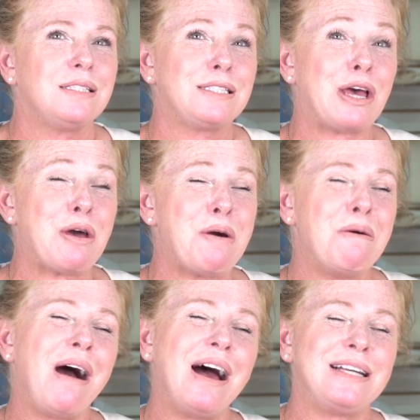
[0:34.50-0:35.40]

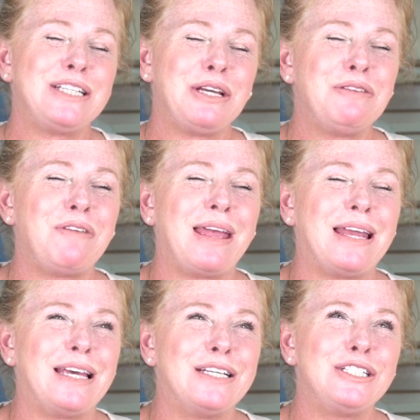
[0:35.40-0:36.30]
So I took
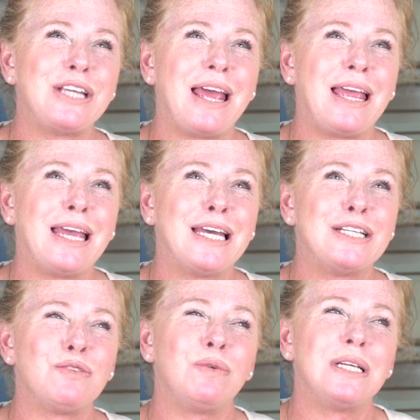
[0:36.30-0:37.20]
advantage
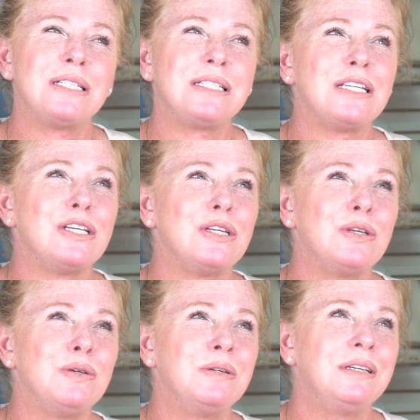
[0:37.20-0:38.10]
and went
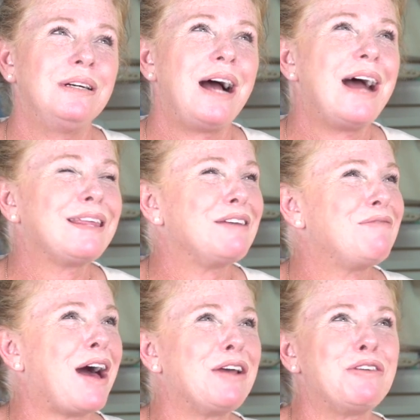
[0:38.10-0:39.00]
to, I think,
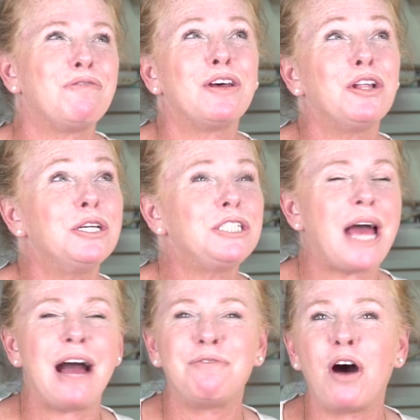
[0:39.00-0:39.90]
Value Village,
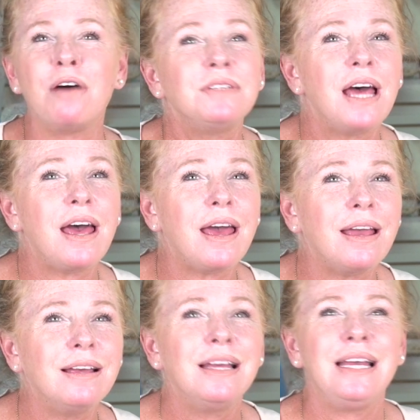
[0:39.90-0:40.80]
half off
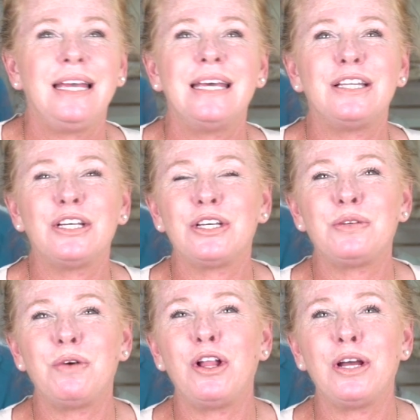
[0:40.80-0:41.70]
day, hit the
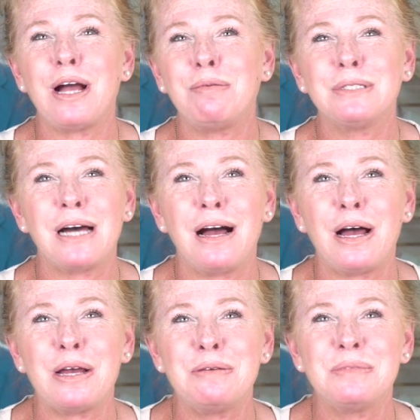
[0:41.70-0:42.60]
Goodwill a couple
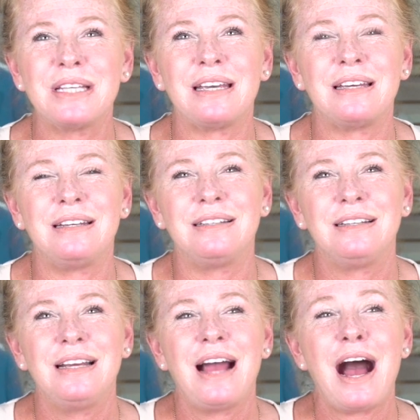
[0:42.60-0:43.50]
times, and
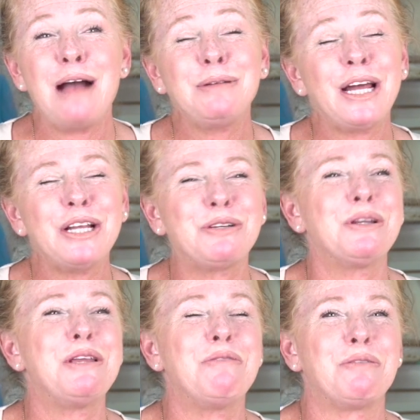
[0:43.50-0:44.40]
I'm kind of
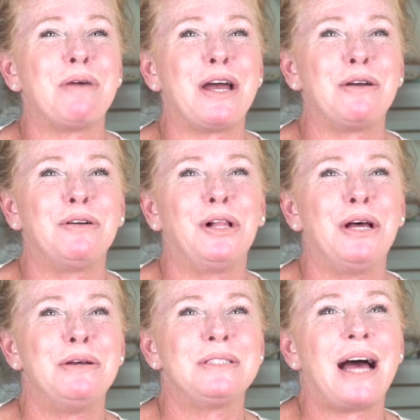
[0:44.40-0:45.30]
greedy with my own
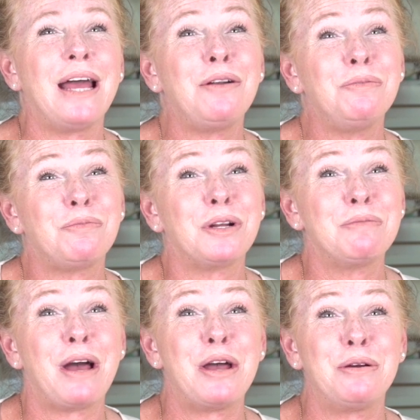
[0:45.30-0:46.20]
clothes. I don't bring
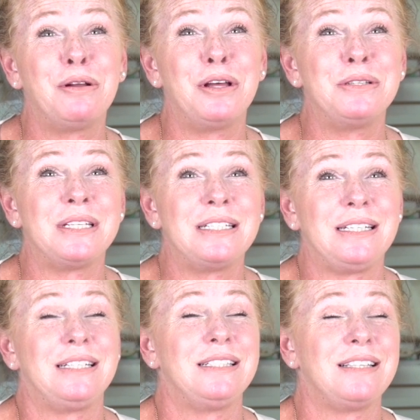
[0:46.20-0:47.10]
my own clothes in to
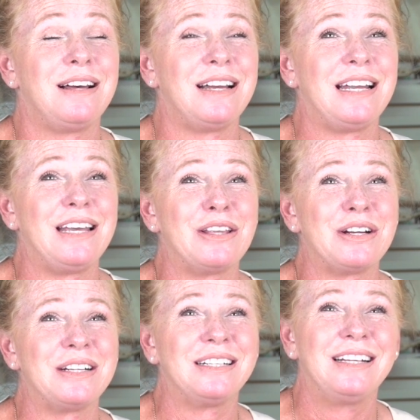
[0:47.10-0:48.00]
consign
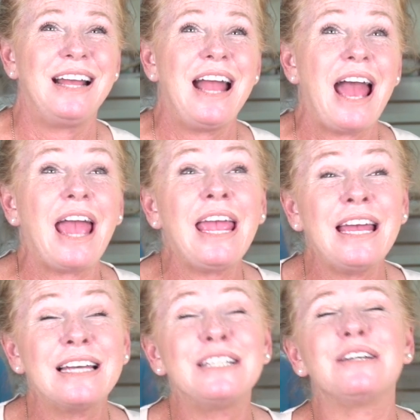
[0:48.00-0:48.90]
either.
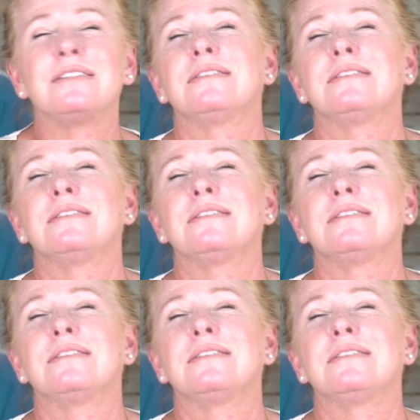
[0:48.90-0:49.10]
And